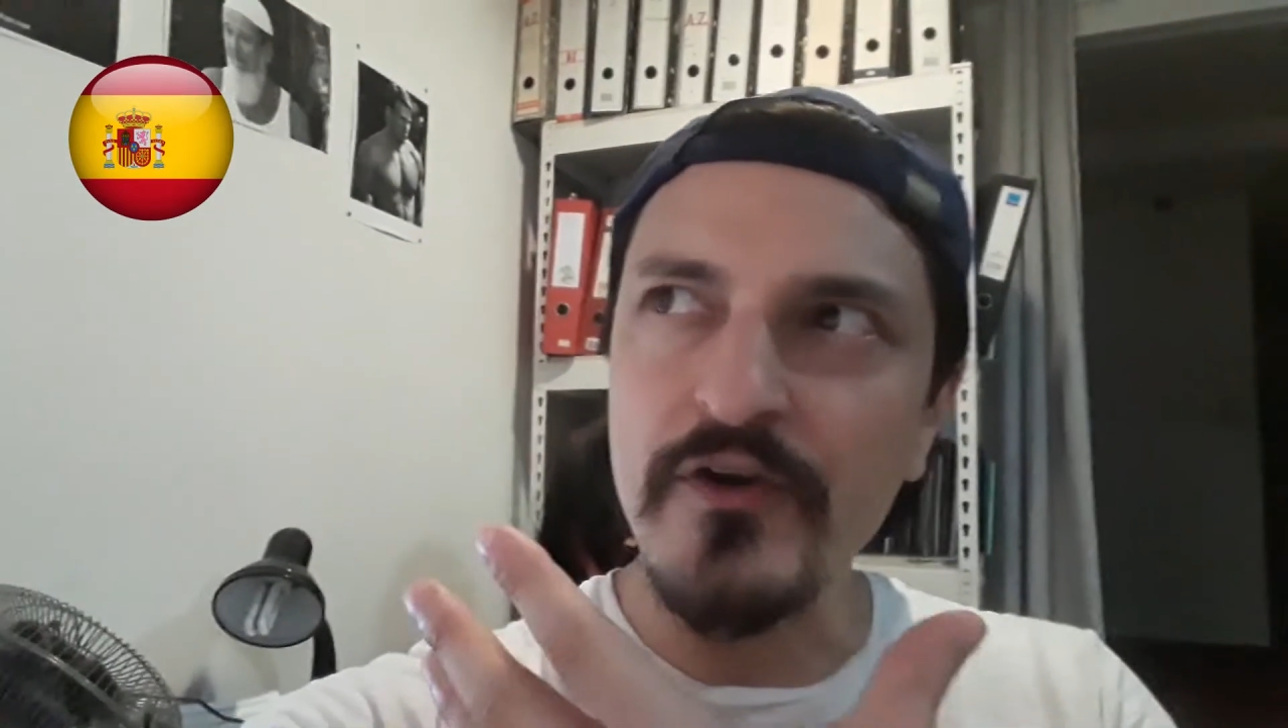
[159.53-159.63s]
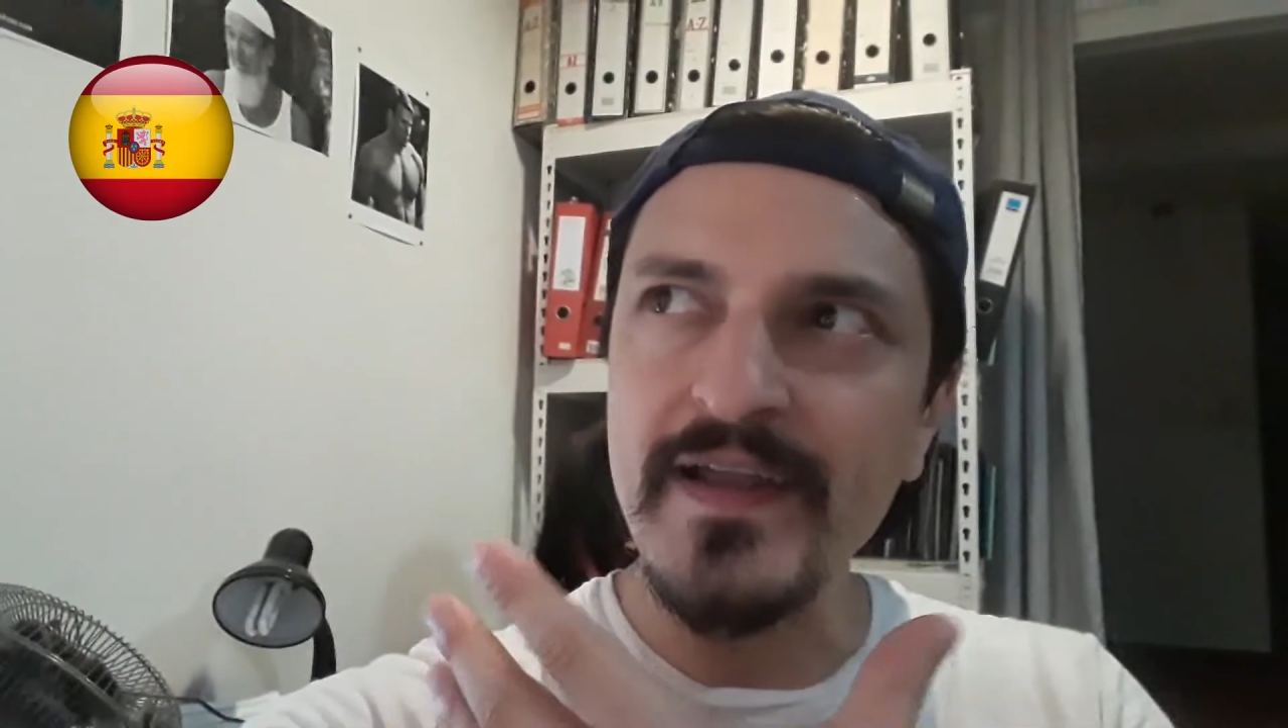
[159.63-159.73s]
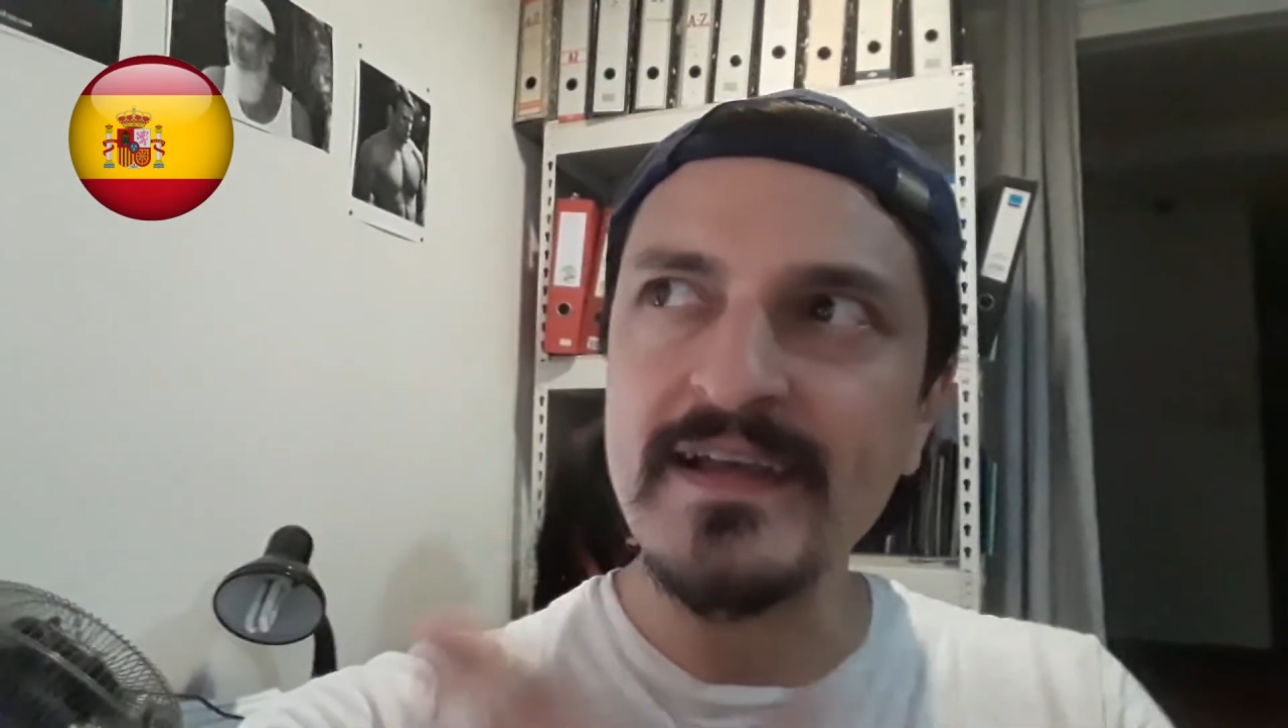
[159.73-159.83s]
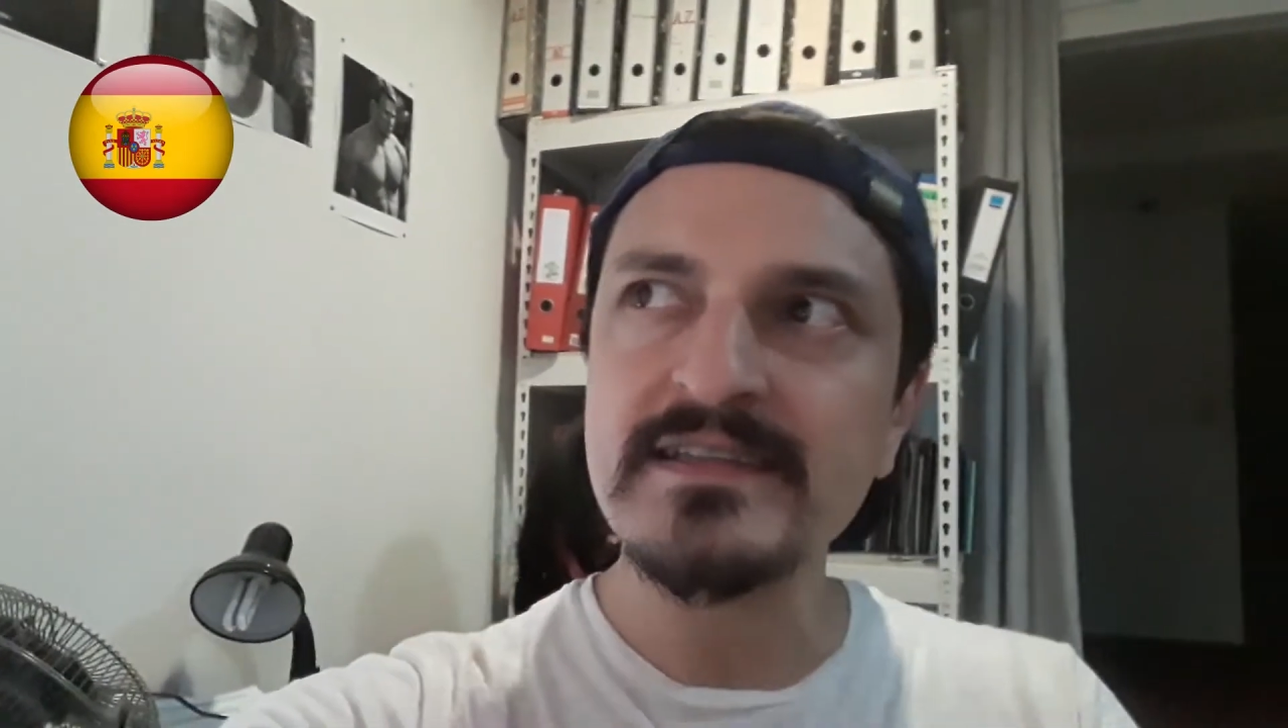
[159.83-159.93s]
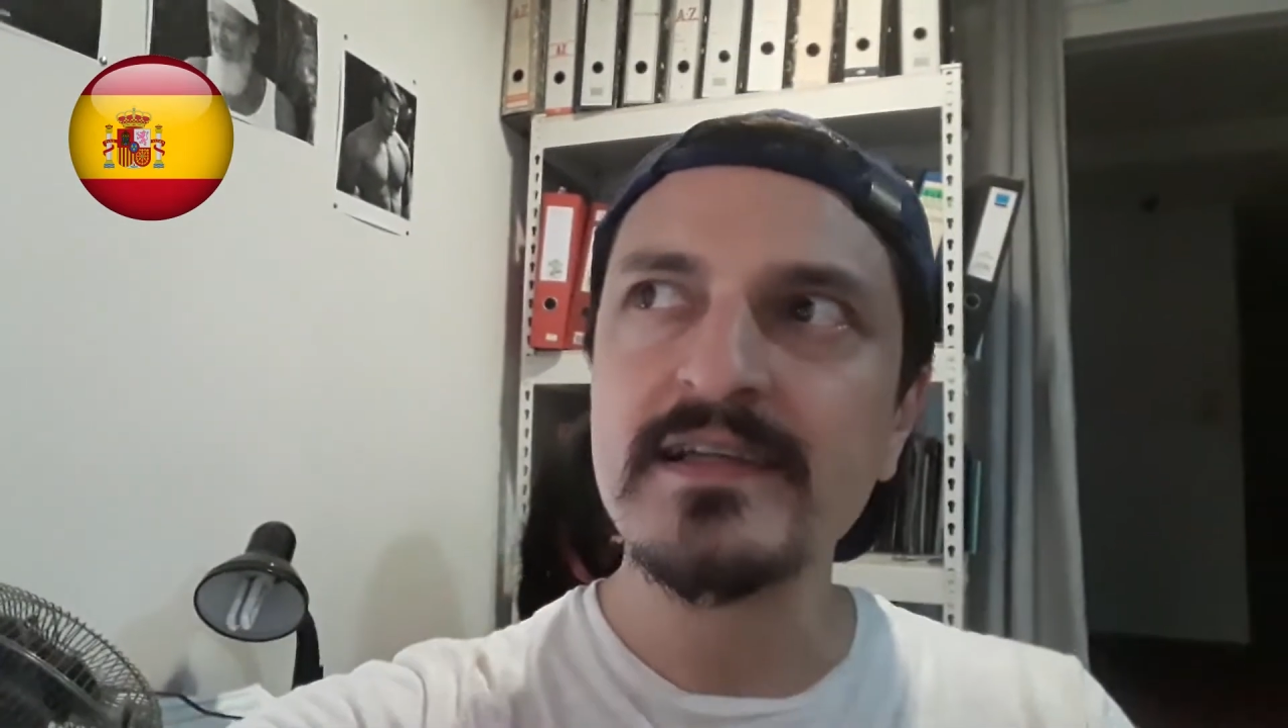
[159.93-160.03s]

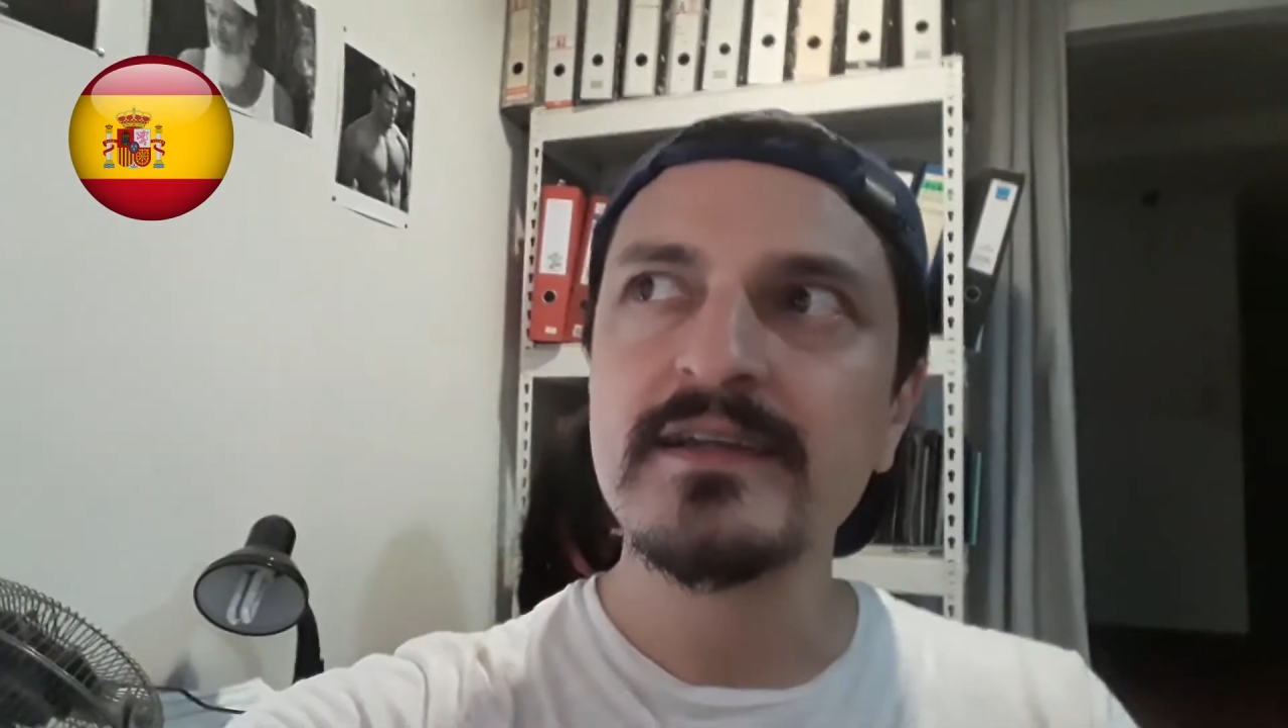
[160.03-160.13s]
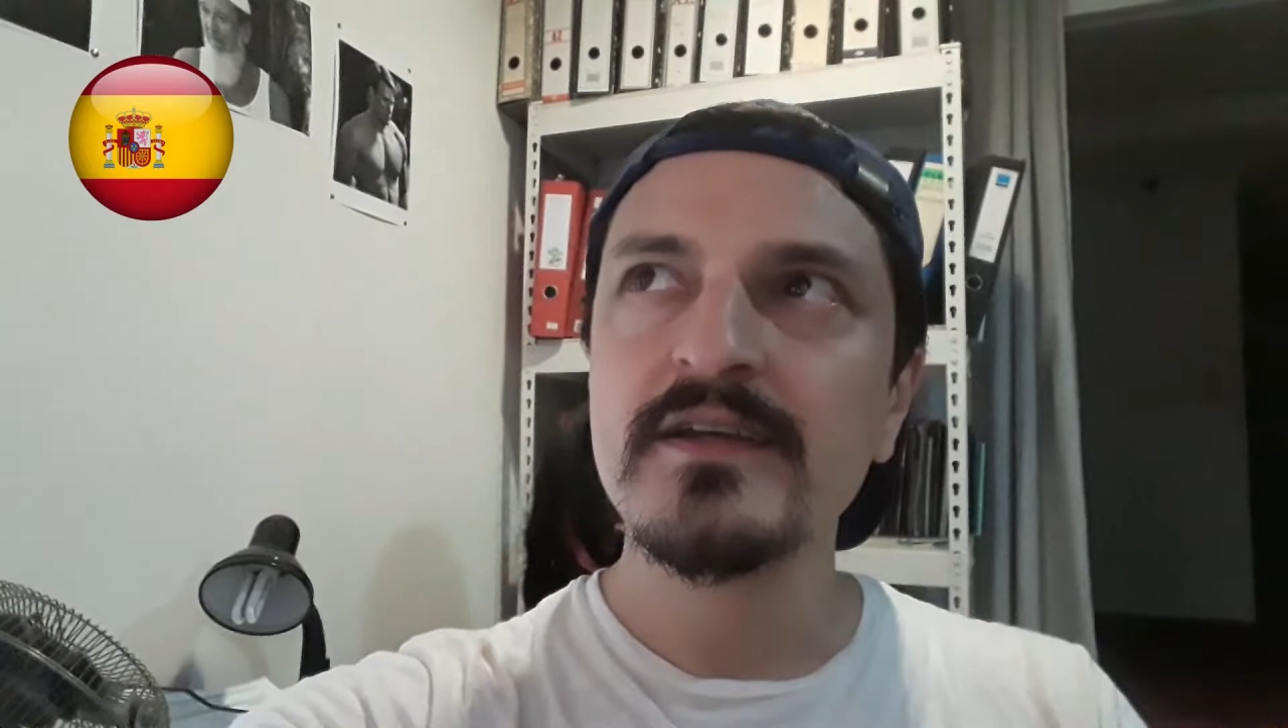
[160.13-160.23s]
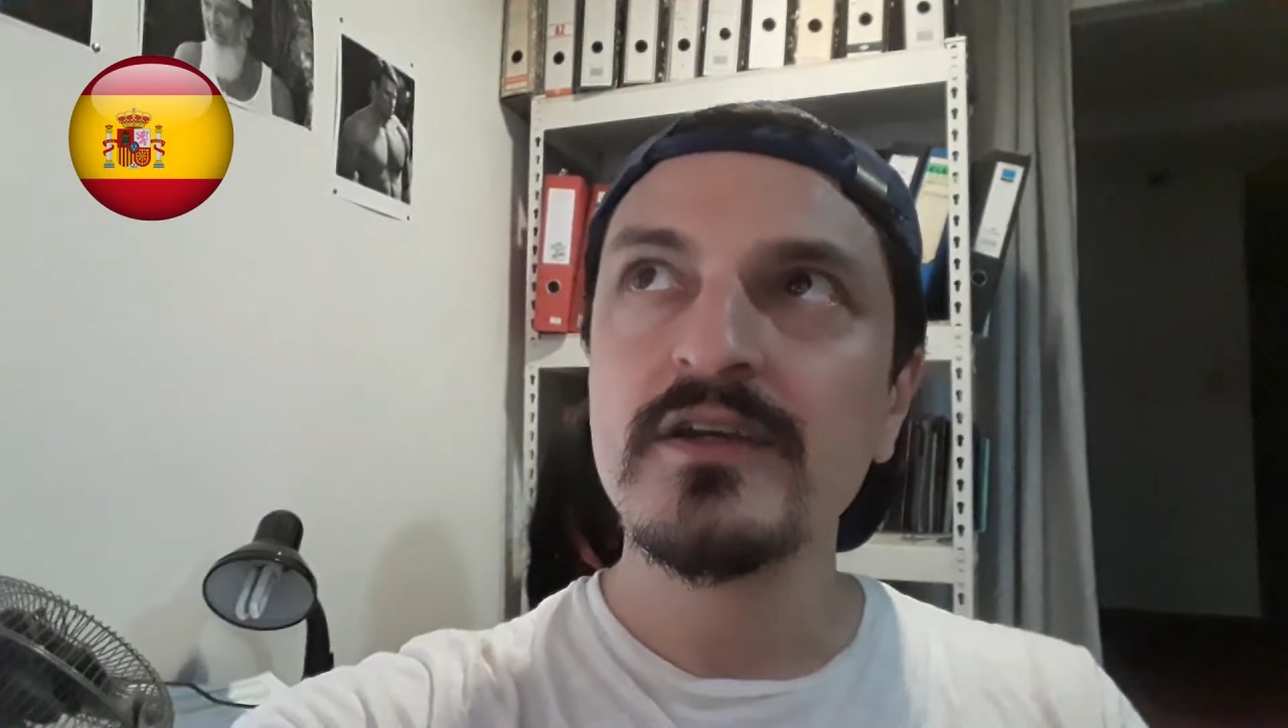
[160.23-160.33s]
it.